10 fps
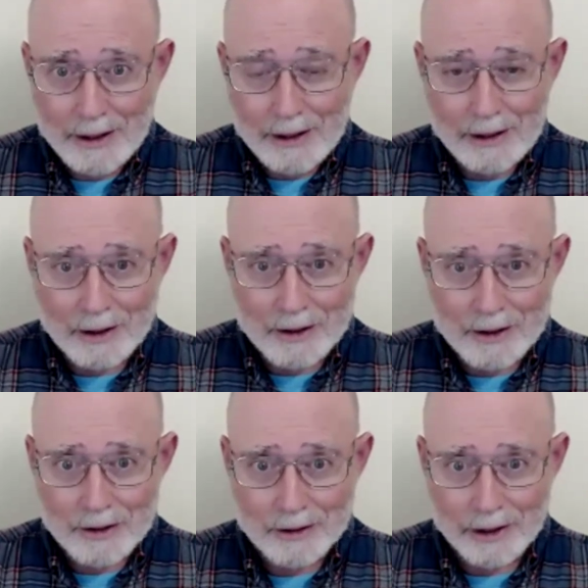and
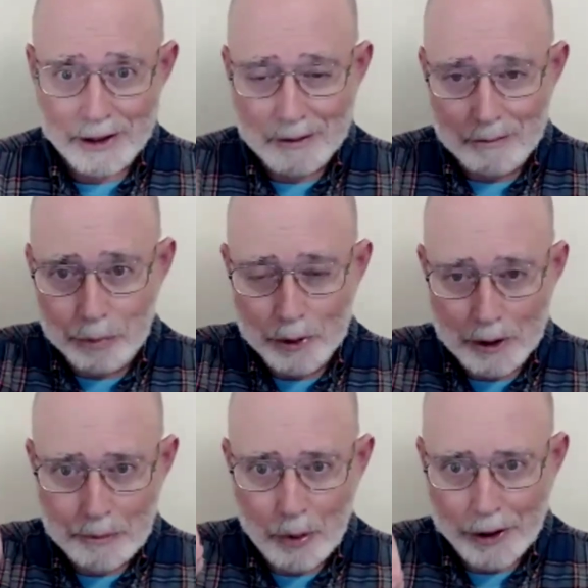it's like
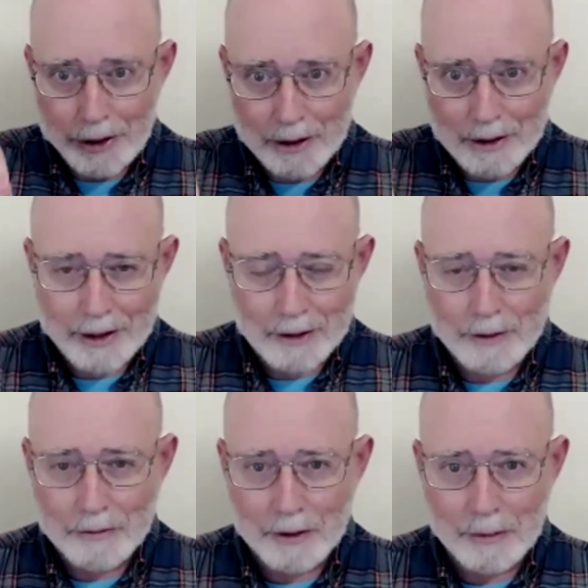bullet point kind of
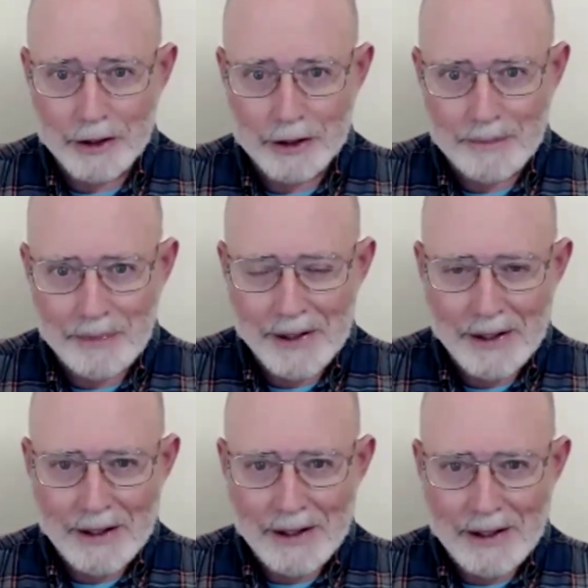information.
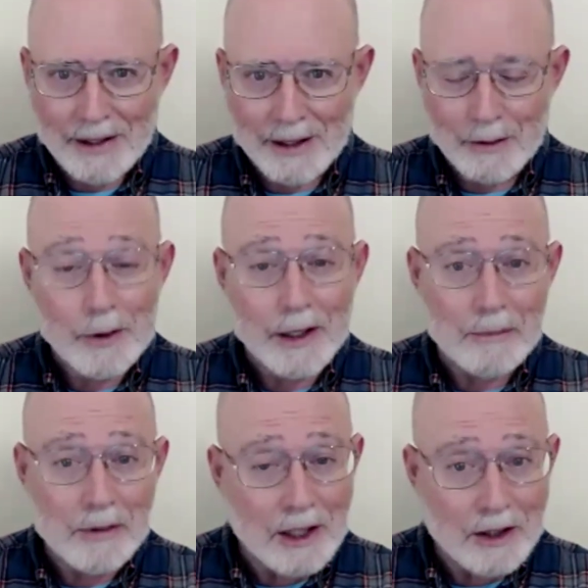And when
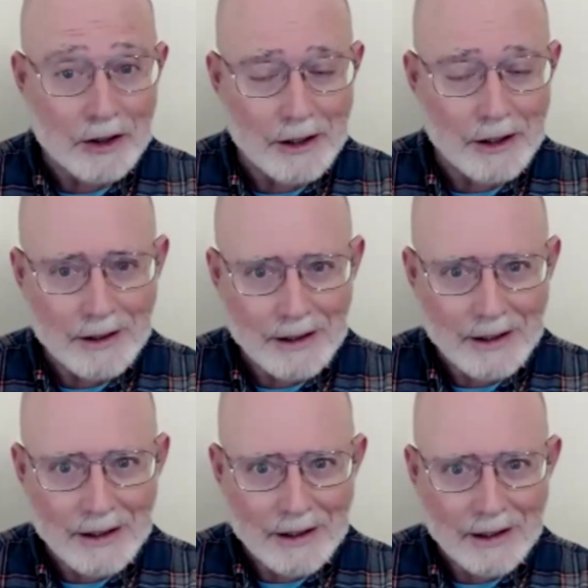I'm teaching,
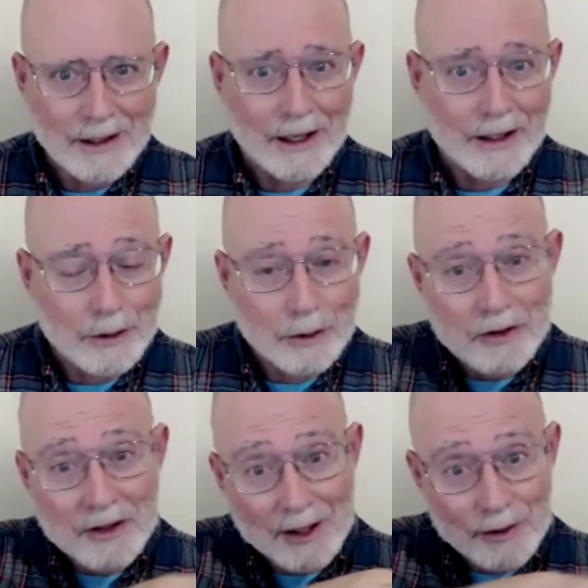I use
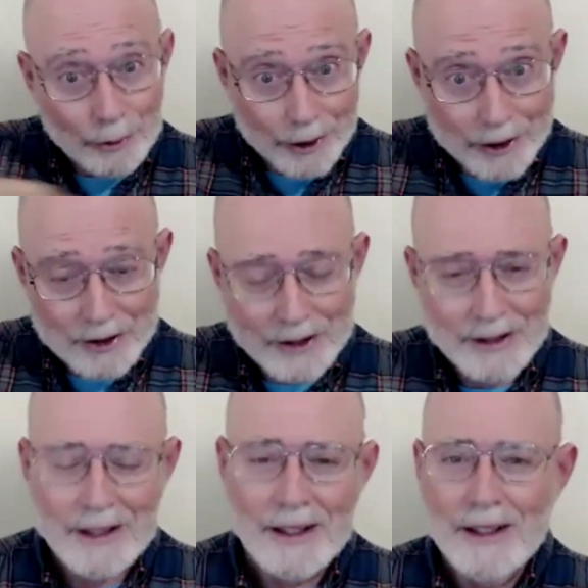this voice
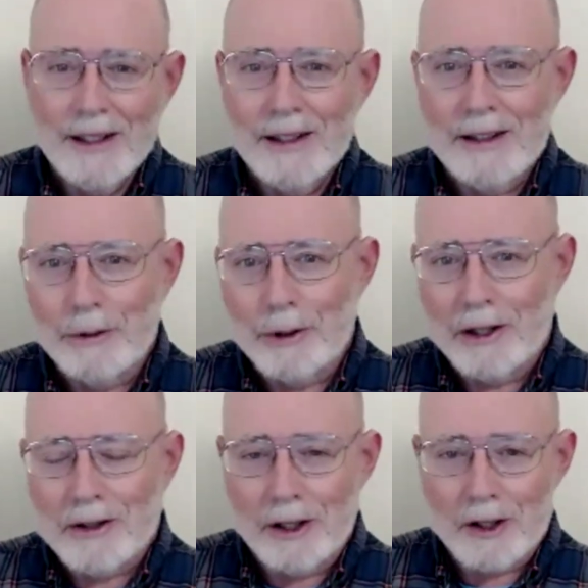where I
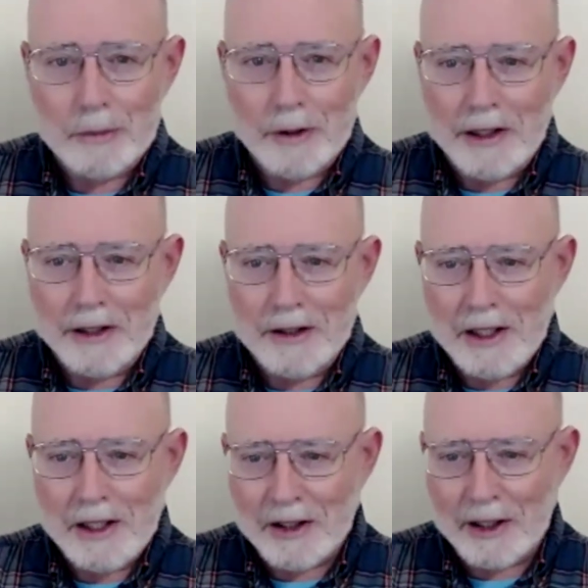start explaining in
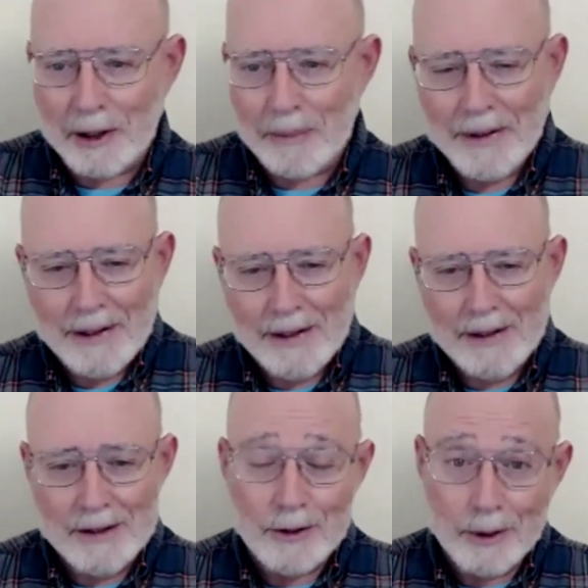detail.
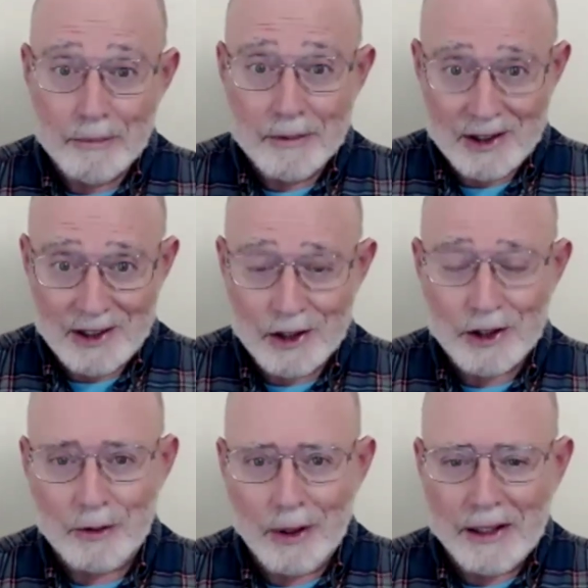So I'm
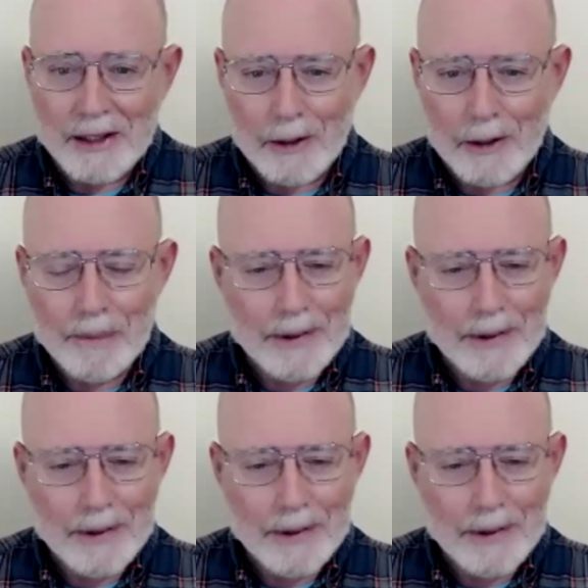teaching right now.